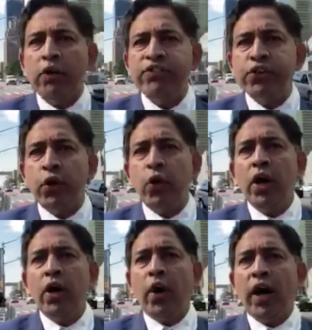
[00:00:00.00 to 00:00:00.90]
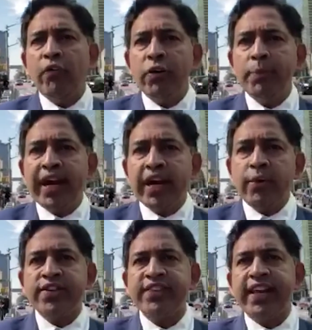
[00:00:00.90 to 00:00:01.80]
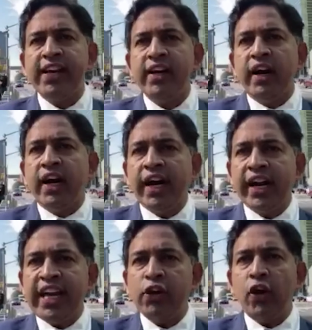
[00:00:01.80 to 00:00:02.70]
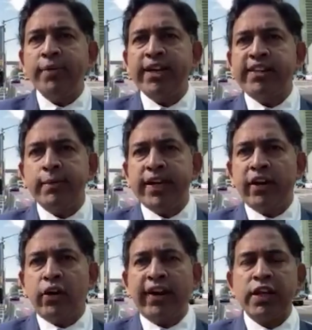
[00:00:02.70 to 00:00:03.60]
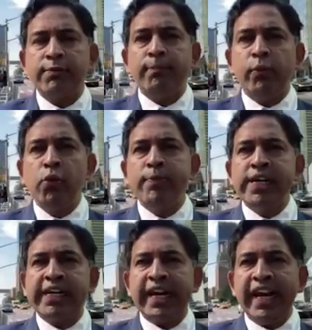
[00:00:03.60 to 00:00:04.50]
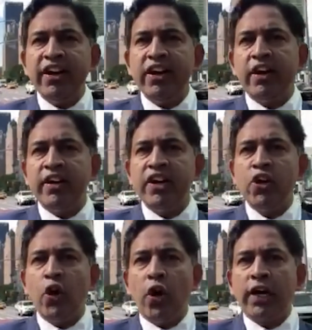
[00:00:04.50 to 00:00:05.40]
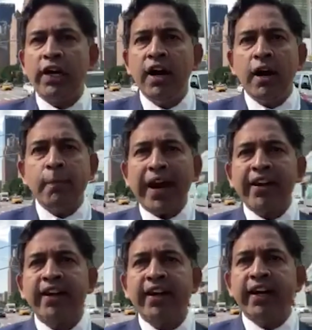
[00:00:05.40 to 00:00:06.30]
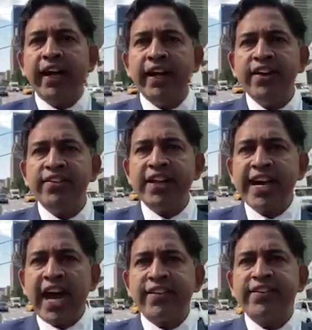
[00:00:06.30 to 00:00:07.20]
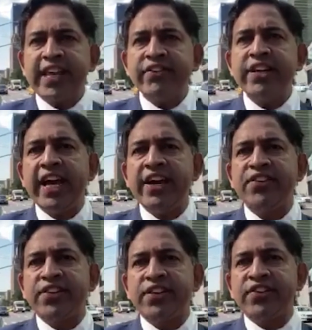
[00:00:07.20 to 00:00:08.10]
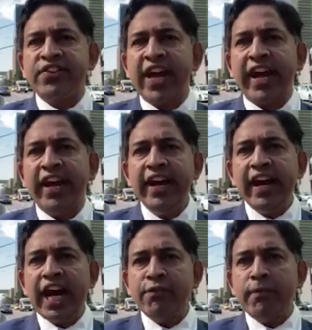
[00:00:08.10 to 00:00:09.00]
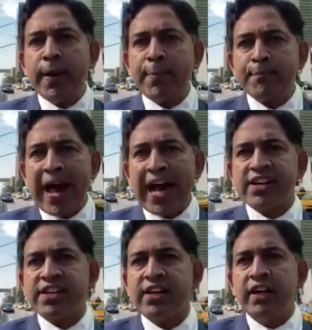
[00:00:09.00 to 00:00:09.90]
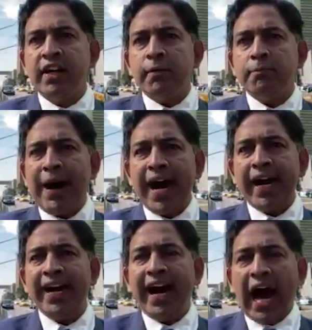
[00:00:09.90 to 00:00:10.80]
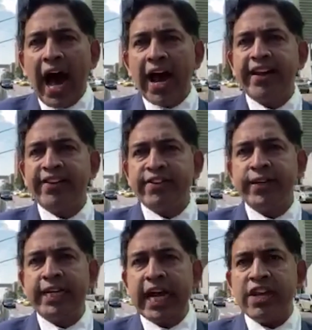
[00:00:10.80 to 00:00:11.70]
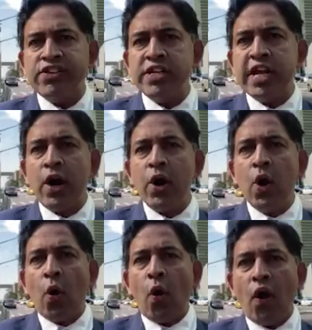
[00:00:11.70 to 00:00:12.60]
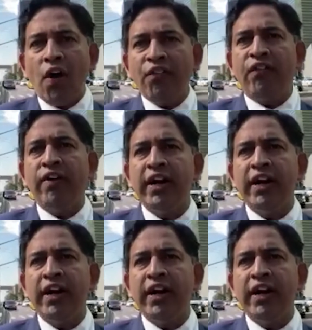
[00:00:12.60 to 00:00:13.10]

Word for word: Also, uh, will be addressing an uh, economic summit organized by Bloomberg in New York. But in his entire seven days stay, it will be packed by high decibel agenda of